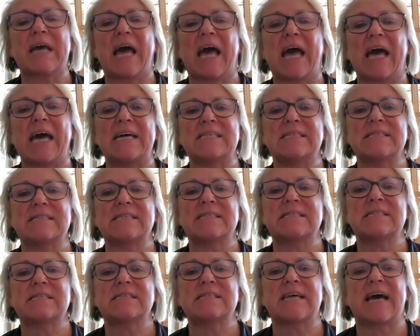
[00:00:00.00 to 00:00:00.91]

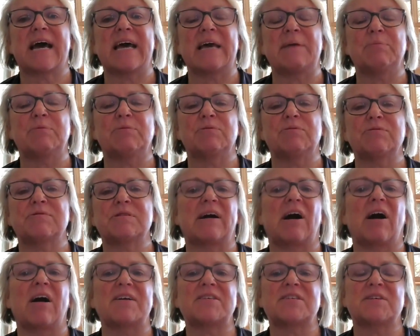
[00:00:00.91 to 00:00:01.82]
has tables,
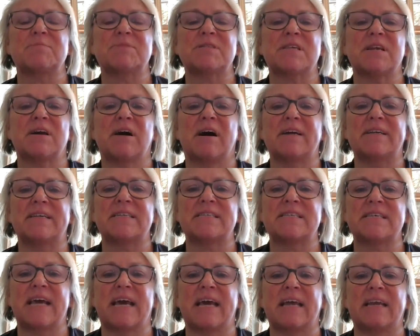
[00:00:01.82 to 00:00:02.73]
items 9 and
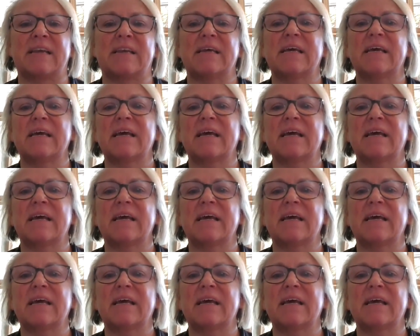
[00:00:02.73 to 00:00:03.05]
10,